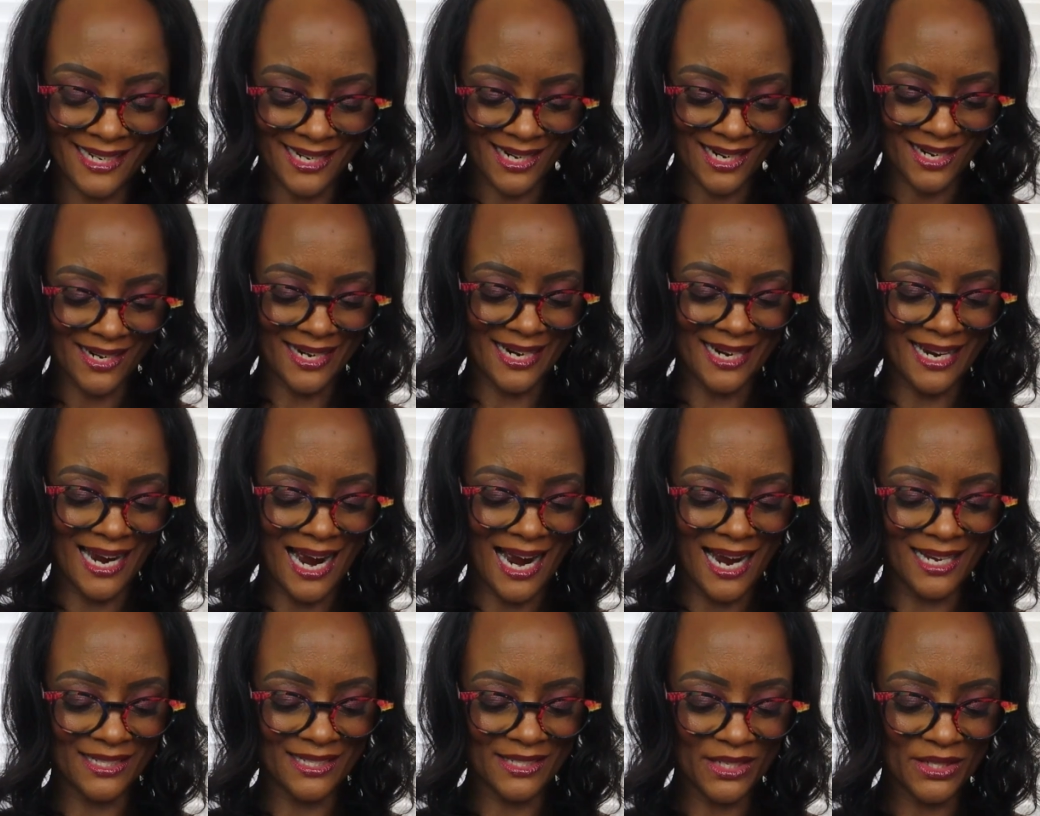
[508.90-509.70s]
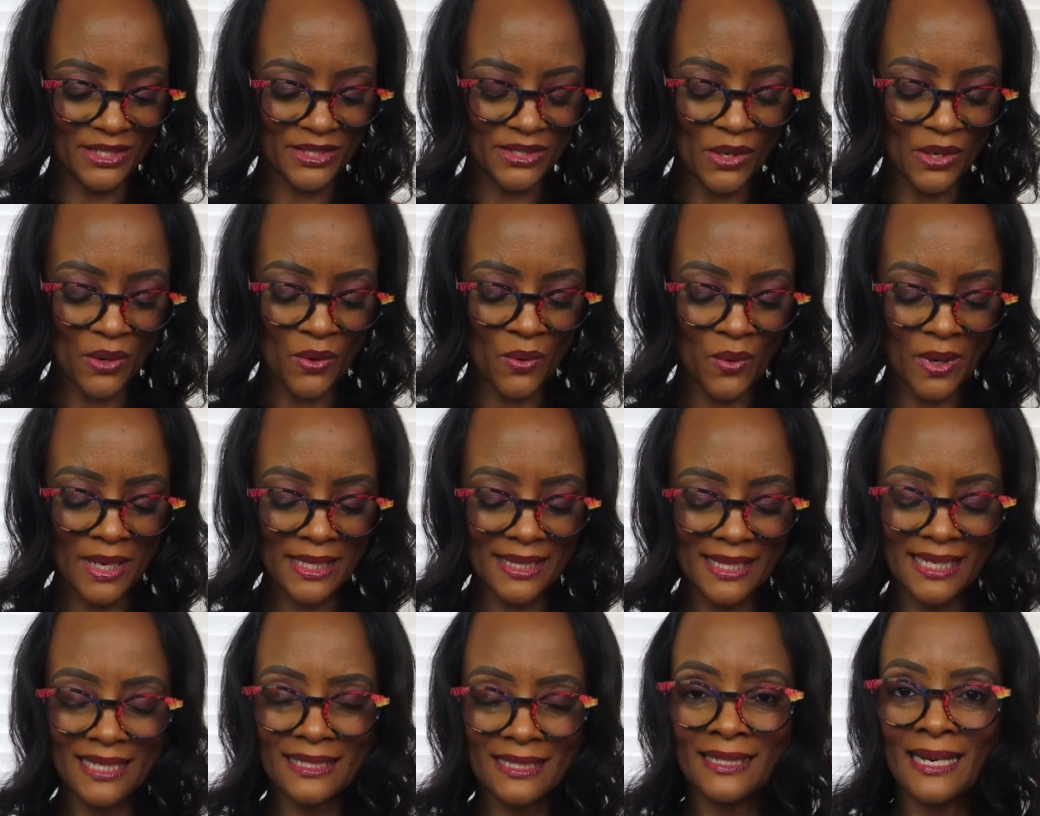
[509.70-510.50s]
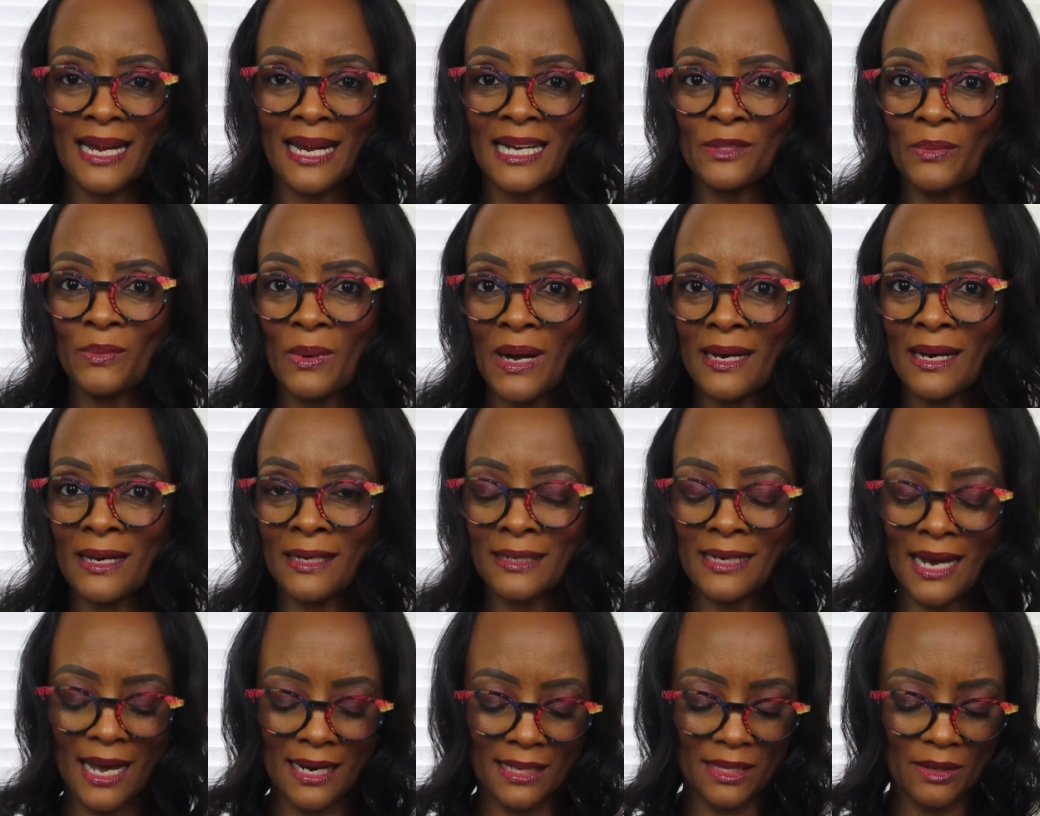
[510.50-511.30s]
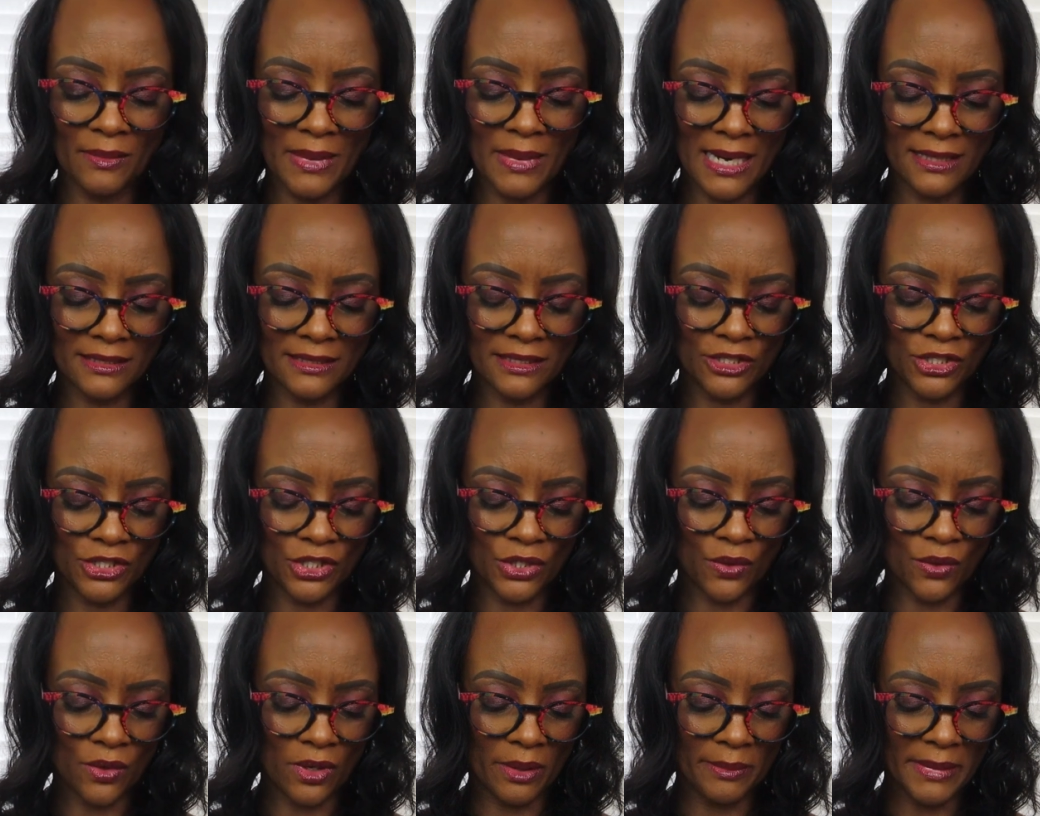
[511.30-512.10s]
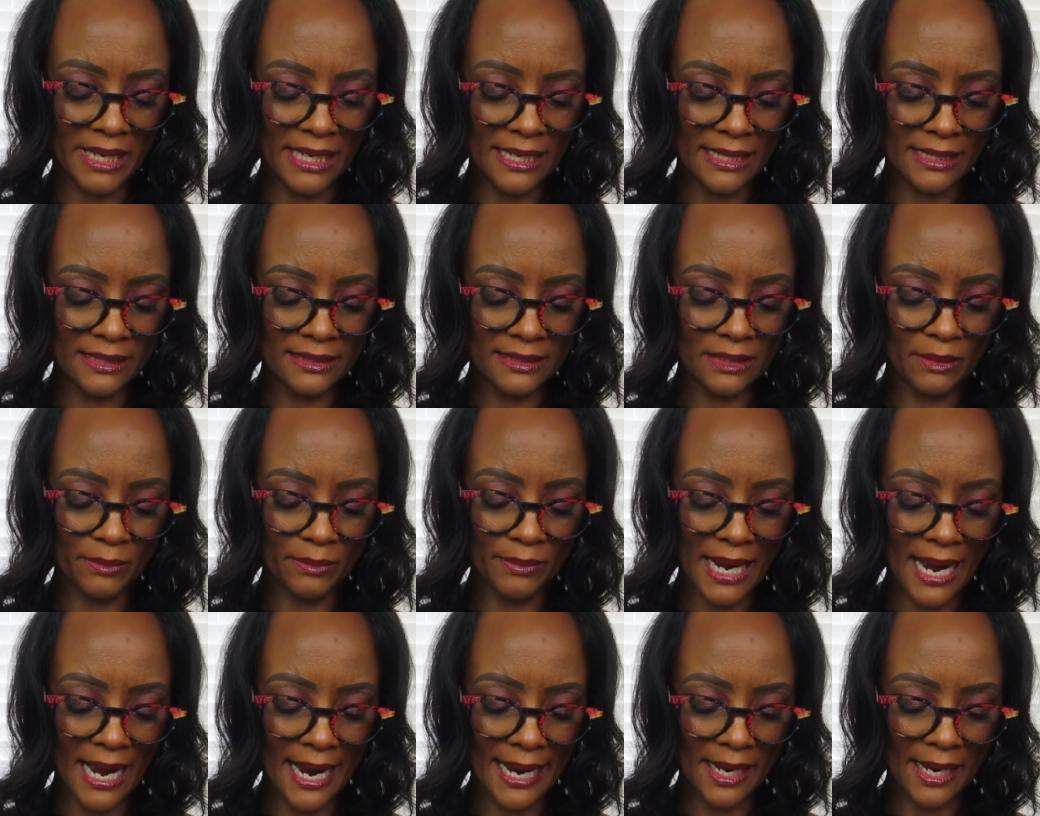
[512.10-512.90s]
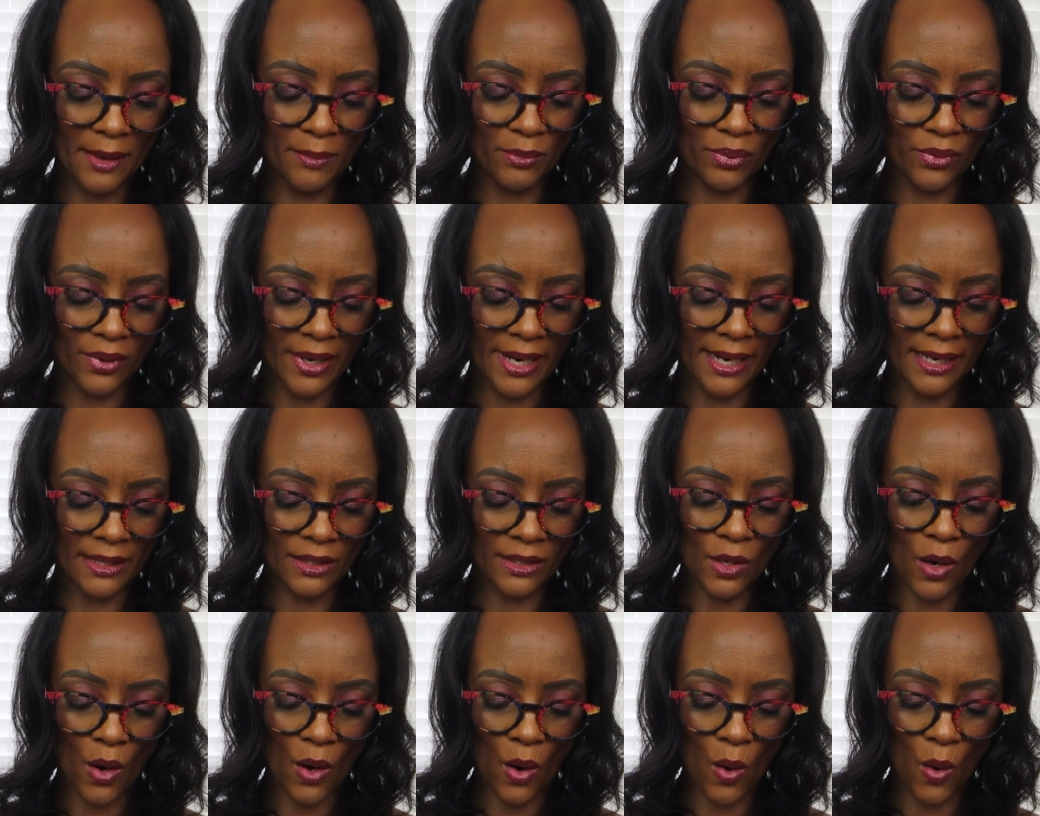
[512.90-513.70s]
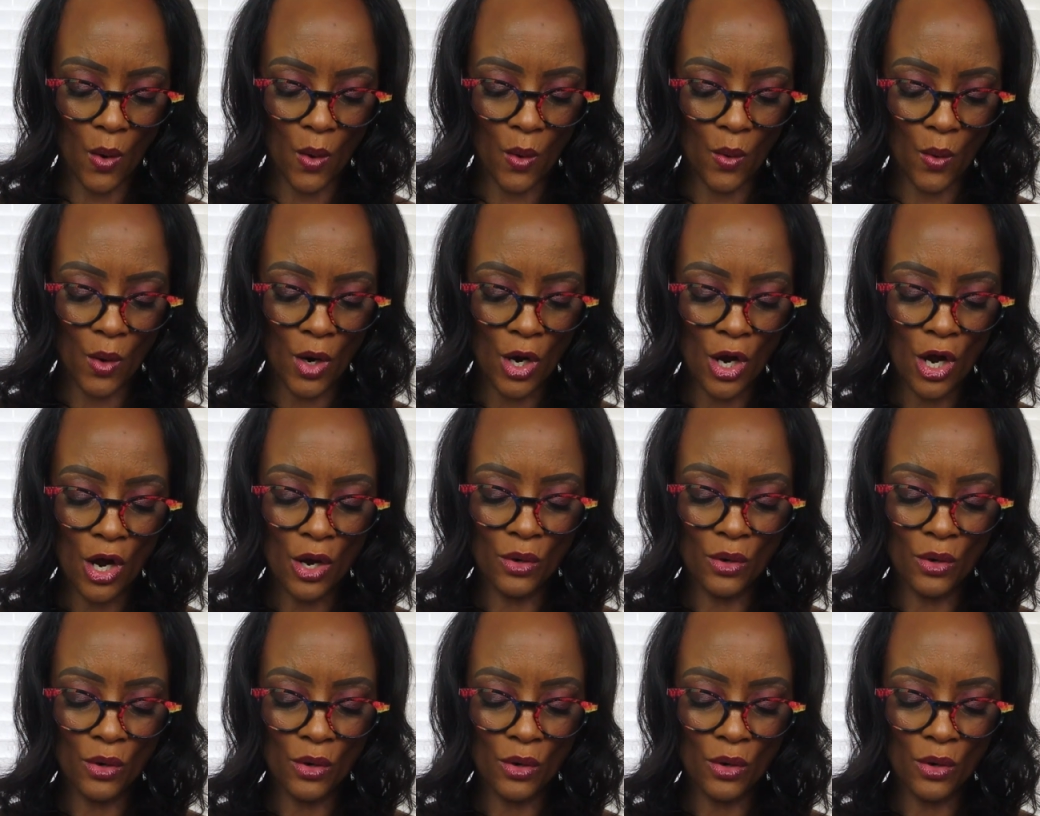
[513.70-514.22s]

All right, guys. So this next product out of the BoxyCharm is by a brand called